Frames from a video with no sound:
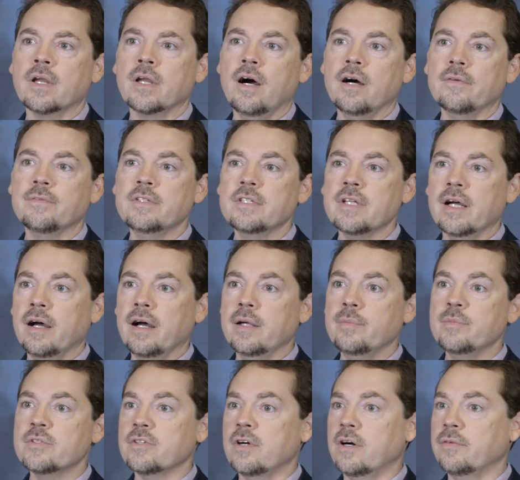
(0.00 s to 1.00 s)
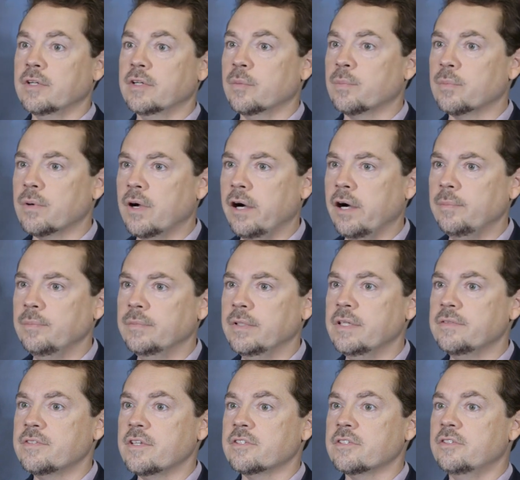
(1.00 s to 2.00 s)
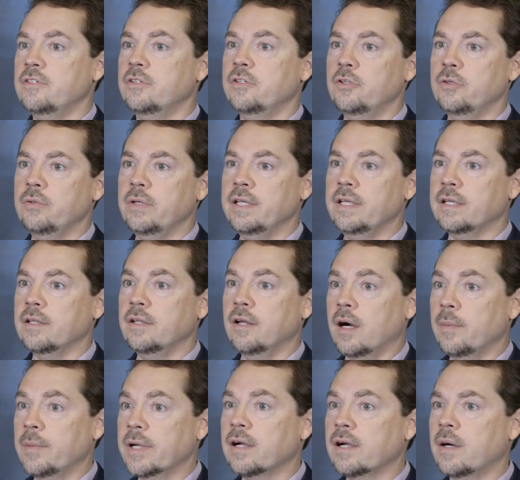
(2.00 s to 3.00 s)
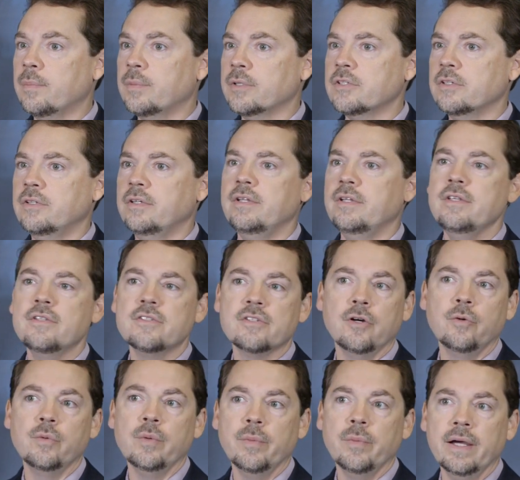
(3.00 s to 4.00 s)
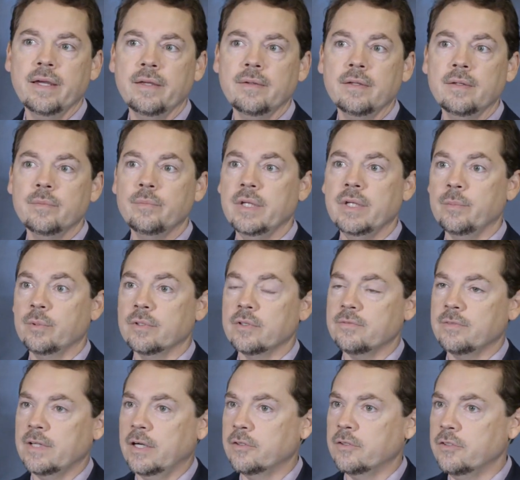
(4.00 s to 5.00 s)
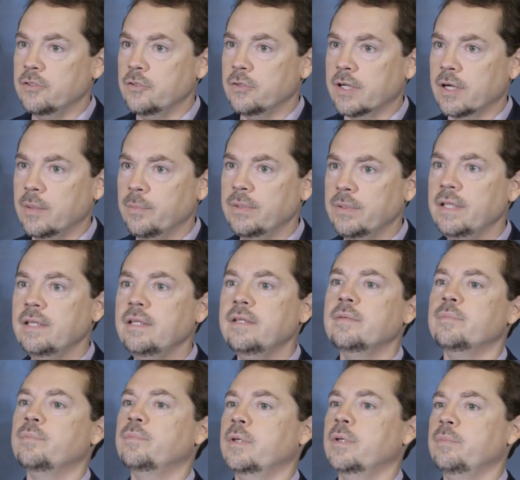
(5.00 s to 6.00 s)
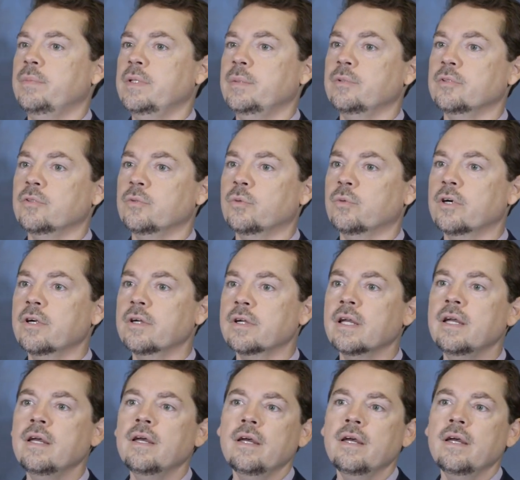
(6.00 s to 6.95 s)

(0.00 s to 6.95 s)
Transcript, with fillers: Oftentimes, solving a problem gives us new economic opportunities, so we might be able to found a new company and put people to work.